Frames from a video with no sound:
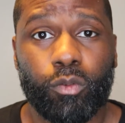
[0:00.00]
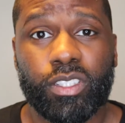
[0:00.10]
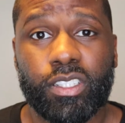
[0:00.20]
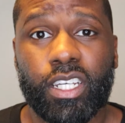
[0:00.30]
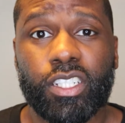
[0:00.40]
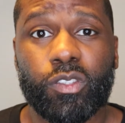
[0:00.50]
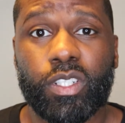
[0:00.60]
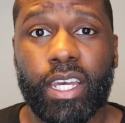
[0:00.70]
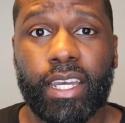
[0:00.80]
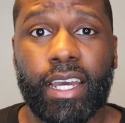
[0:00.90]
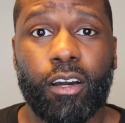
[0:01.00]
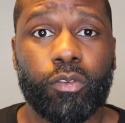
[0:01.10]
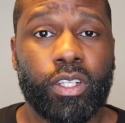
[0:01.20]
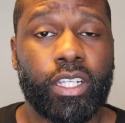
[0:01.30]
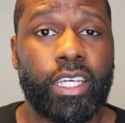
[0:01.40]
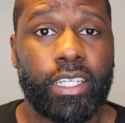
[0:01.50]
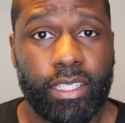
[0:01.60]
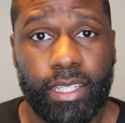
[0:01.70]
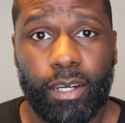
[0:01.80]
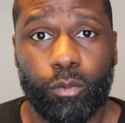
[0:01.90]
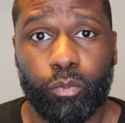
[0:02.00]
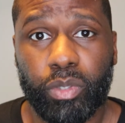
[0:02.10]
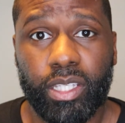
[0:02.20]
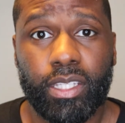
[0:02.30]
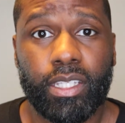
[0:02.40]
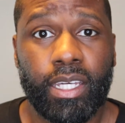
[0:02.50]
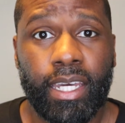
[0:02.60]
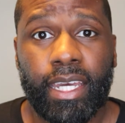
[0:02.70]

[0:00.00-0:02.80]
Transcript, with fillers: I would suggest you check out the link that will be